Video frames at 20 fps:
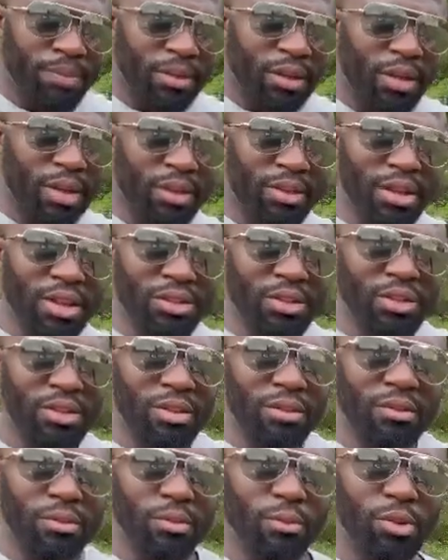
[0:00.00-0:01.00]
And that's
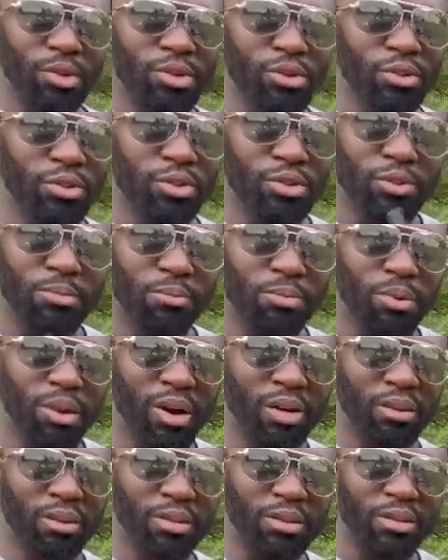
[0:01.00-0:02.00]
what you should
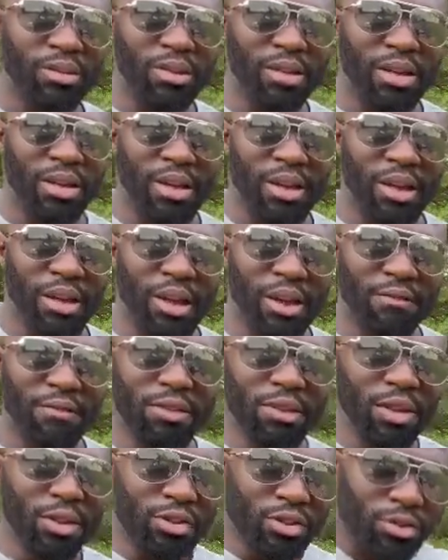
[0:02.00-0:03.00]
practice every
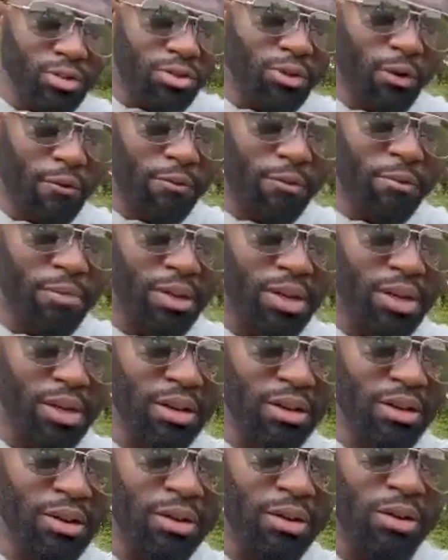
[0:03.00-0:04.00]
day. So you go from
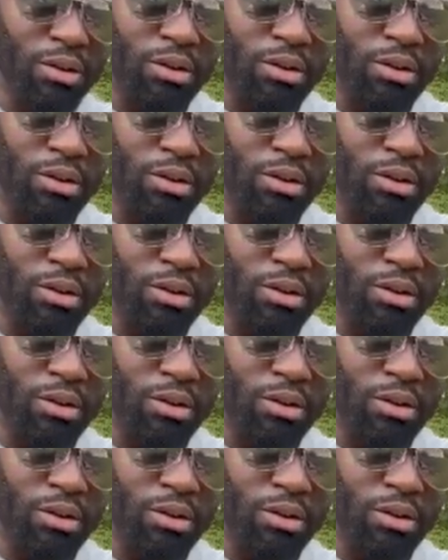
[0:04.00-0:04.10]
here